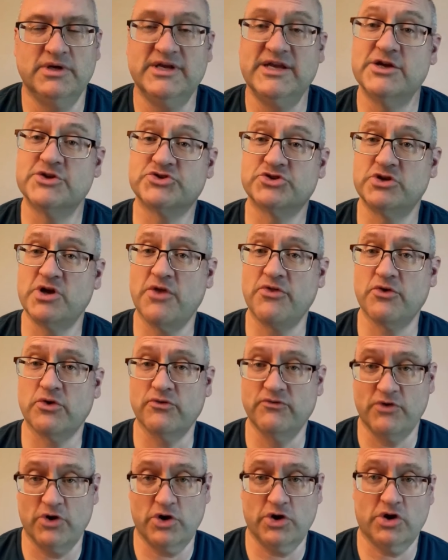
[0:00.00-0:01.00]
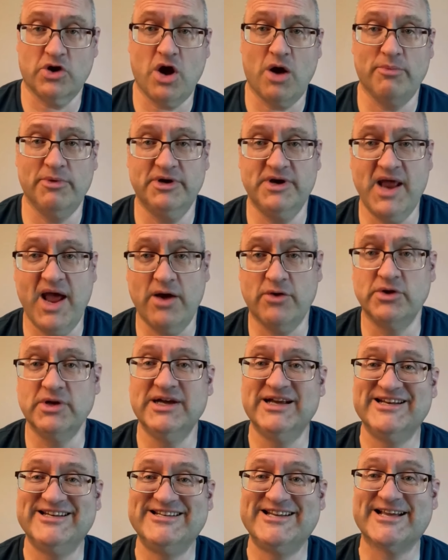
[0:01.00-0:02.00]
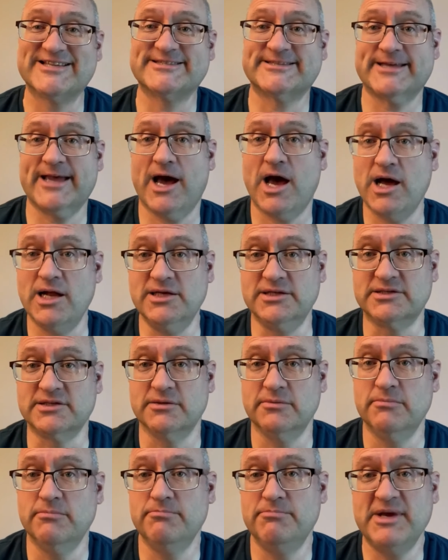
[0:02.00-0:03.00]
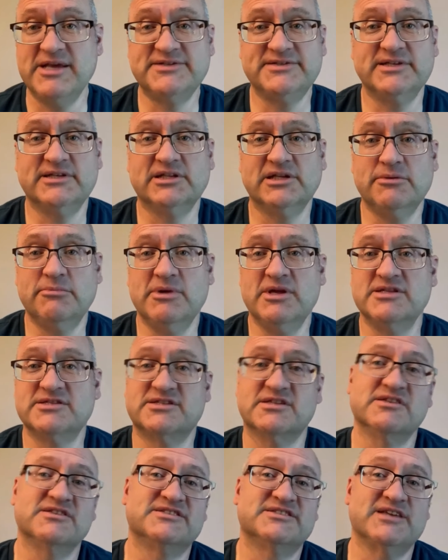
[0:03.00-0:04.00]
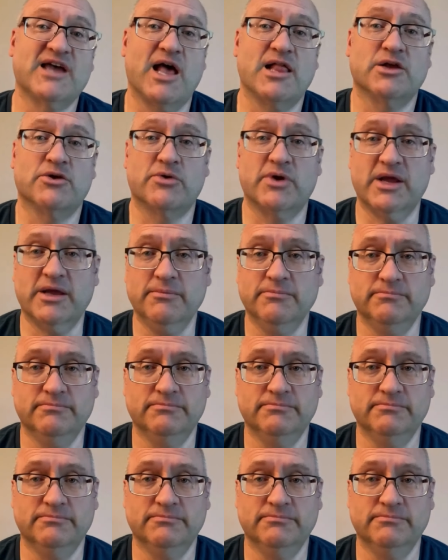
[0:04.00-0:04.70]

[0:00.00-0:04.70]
Here's another very common noun, das Gehalt, basically means salary.